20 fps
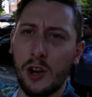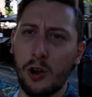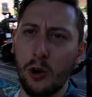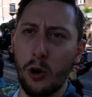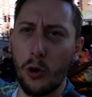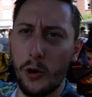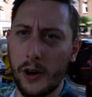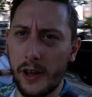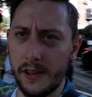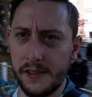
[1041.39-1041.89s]

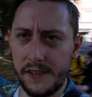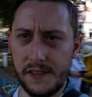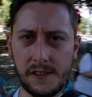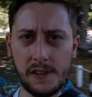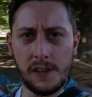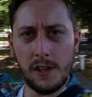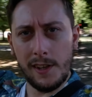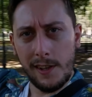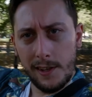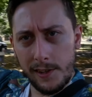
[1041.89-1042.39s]

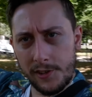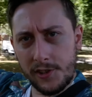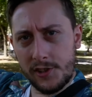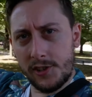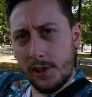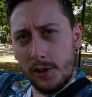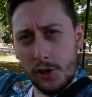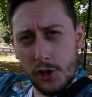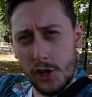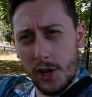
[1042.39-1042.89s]
glorious
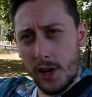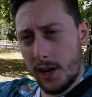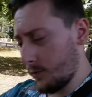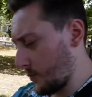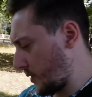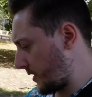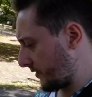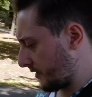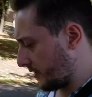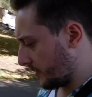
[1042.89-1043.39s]

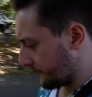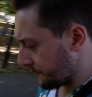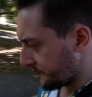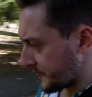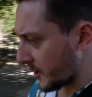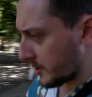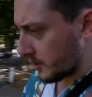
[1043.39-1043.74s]
sunshine weather,